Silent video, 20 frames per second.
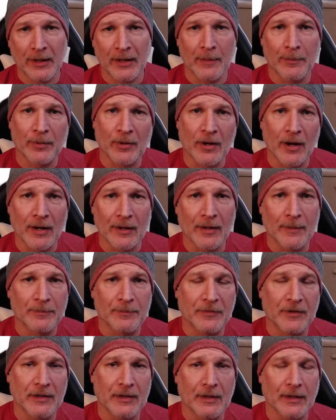I brought up
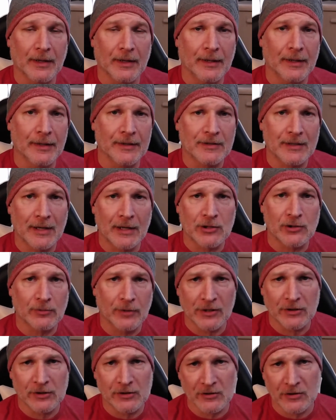the uh,
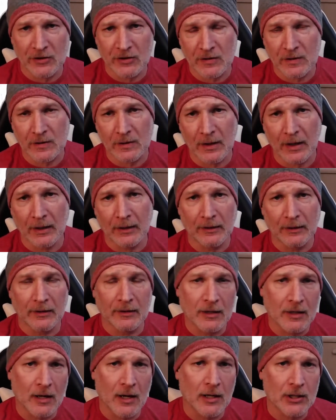saturation just slightly, the
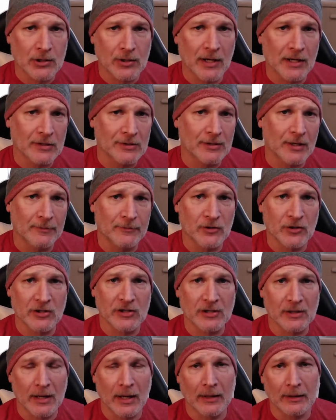contrast up just
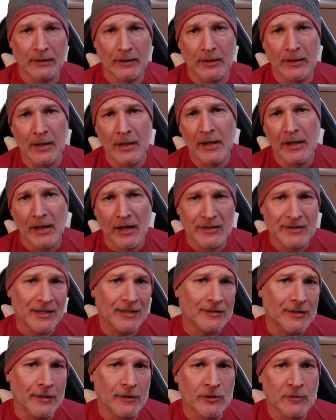slightly. I
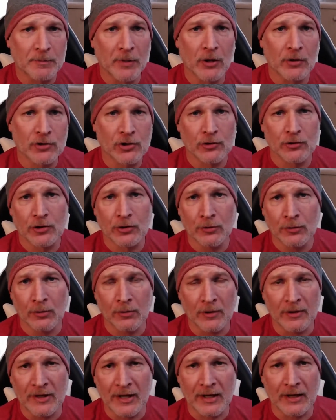set the exposure
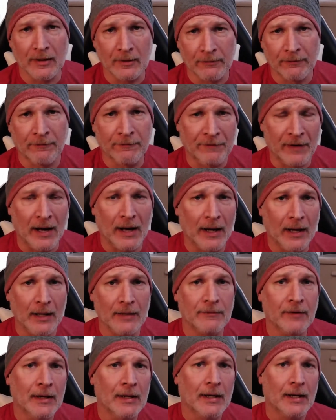to negative
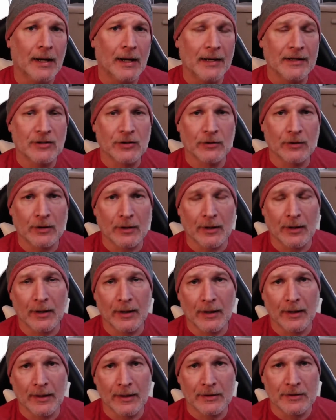five. I took
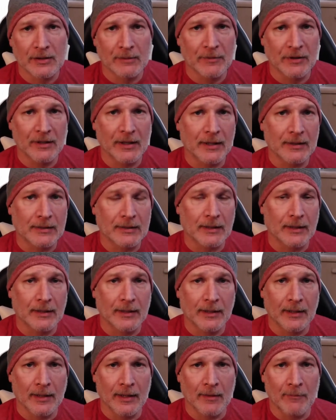uh, some of that
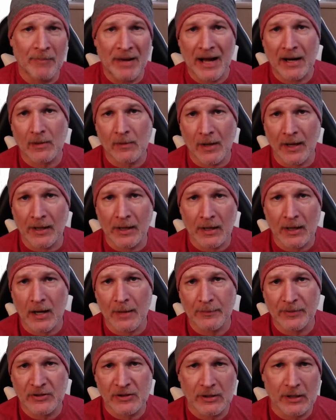uh, backlighting
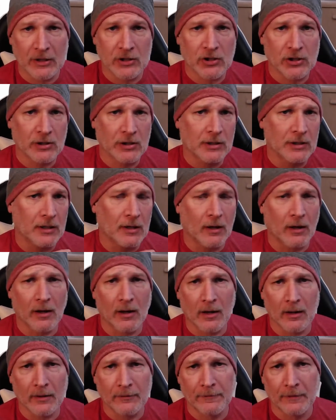compensation
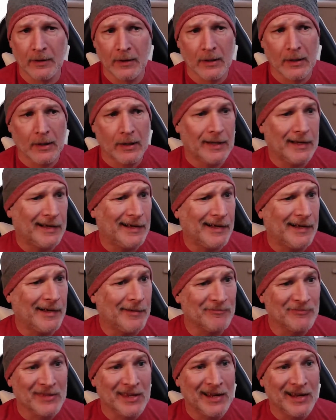off.
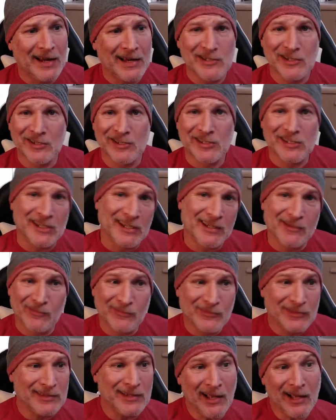Um, as you can see,
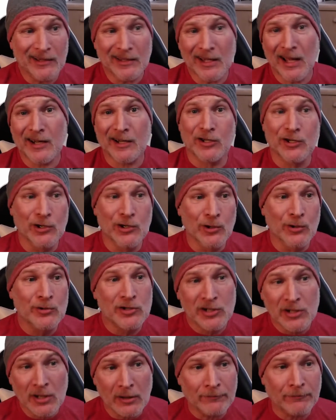not a
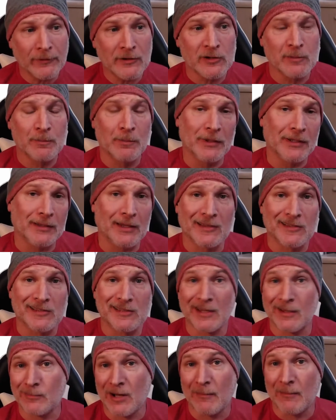huge difference, but at the
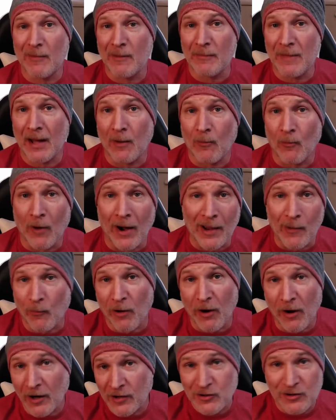same time, I'm not
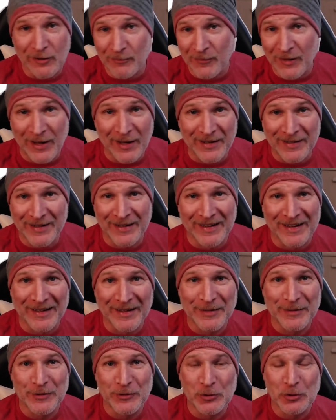whitewashed. I'm not,
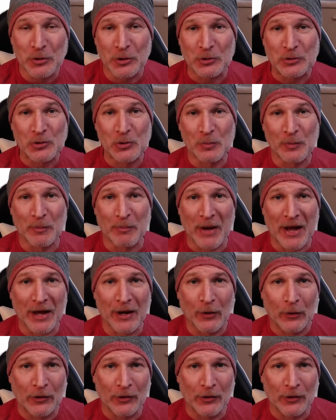uh, you know, super pale.